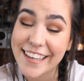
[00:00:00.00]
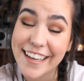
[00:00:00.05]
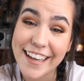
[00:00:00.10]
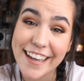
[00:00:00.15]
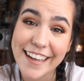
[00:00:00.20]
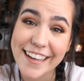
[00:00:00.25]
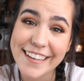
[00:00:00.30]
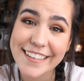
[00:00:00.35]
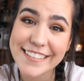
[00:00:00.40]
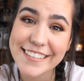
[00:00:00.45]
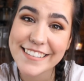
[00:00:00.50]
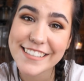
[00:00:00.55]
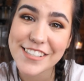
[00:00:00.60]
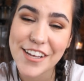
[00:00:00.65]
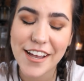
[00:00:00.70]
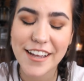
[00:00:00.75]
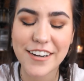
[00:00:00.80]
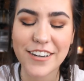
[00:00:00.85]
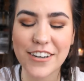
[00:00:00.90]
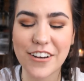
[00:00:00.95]
yeah, so
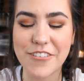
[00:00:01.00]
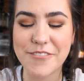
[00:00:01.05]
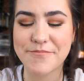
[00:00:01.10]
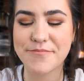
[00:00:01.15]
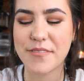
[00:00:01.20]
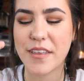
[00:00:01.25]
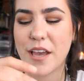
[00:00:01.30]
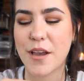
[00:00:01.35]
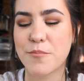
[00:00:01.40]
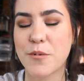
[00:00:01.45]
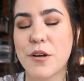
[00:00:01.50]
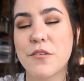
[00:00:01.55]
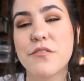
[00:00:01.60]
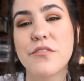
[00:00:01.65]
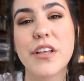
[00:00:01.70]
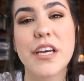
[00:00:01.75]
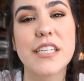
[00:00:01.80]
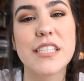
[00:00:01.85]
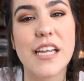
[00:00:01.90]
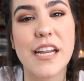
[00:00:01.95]
I don't know. I'm
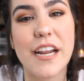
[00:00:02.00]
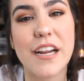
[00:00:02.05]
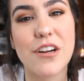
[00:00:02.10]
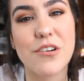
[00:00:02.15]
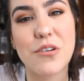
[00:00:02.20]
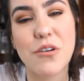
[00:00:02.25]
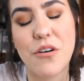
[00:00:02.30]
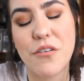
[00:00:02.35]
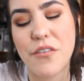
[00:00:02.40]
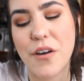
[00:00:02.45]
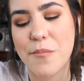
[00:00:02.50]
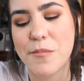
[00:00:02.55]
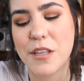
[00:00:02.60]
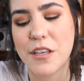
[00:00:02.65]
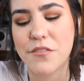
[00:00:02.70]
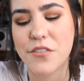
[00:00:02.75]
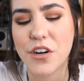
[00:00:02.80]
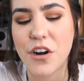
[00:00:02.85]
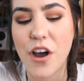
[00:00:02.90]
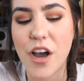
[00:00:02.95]
conflicted. I don't know if I
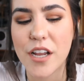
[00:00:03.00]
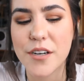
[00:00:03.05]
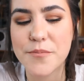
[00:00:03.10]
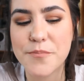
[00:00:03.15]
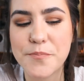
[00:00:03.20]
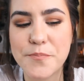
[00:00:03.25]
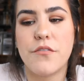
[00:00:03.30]
believe or not.